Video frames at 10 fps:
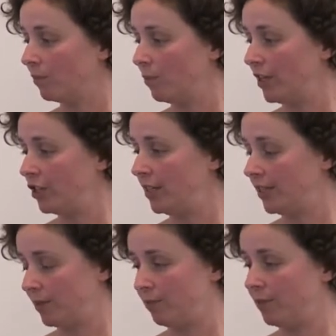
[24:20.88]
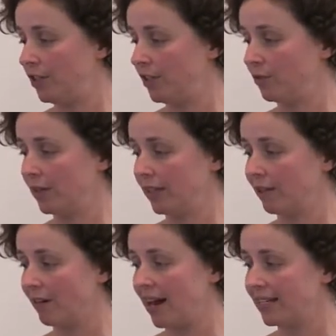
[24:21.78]
Which is really
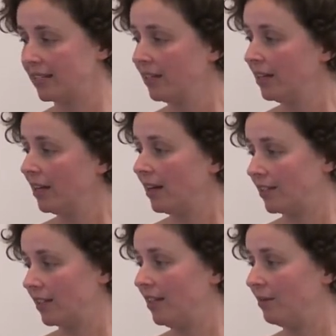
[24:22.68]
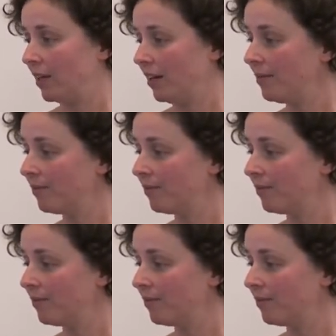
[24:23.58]
great. So here we go.